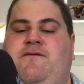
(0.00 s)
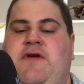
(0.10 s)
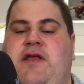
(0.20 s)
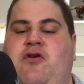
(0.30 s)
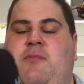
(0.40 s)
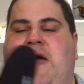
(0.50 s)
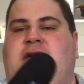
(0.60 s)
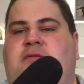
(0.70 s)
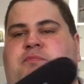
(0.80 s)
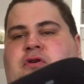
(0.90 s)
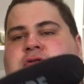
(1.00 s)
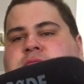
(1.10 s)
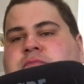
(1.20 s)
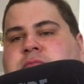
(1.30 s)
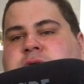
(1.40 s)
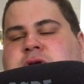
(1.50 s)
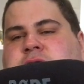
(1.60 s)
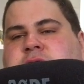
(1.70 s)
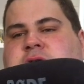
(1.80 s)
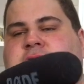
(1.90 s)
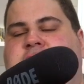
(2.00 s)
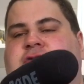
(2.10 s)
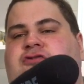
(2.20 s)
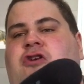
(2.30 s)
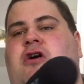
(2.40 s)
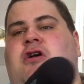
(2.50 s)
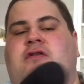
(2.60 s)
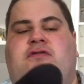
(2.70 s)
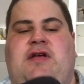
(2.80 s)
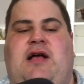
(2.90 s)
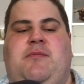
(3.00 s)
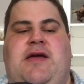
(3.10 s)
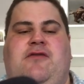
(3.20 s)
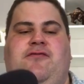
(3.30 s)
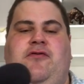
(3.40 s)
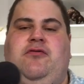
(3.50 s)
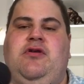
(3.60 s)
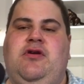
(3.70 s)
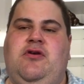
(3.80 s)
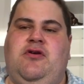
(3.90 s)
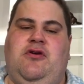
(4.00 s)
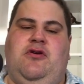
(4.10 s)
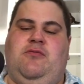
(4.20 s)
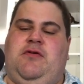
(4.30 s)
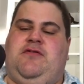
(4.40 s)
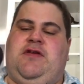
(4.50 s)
Video Mic Pro. It's a shotgun style microphone which